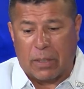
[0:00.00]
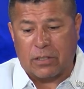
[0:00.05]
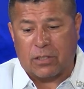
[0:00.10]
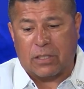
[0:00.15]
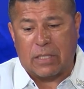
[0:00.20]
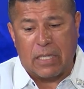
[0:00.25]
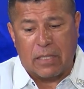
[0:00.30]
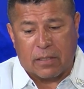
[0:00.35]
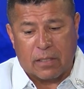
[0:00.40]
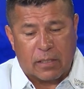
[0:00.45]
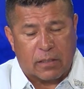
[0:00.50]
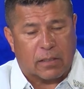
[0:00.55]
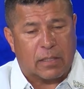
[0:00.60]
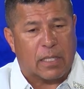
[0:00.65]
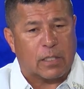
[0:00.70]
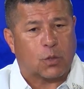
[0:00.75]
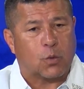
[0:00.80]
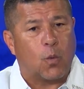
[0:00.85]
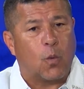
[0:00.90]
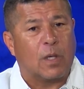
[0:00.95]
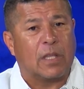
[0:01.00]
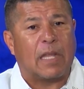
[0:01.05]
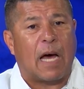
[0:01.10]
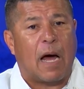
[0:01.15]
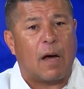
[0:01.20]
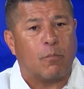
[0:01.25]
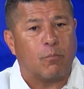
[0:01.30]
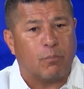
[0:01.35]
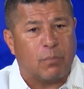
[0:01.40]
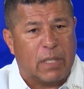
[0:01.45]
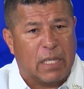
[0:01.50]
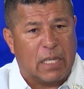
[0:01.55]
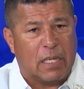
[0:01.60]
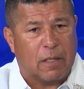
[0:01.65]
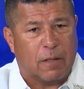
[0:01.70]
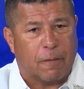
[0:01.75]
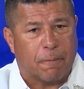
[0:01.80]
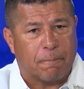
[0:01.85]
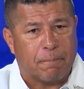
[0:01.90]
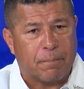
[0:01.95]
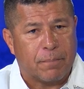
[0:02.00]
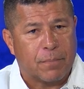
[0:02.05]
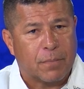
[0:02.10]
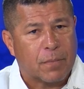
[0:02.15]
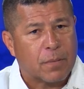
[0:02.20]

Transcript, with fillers: But Jesus says, without me,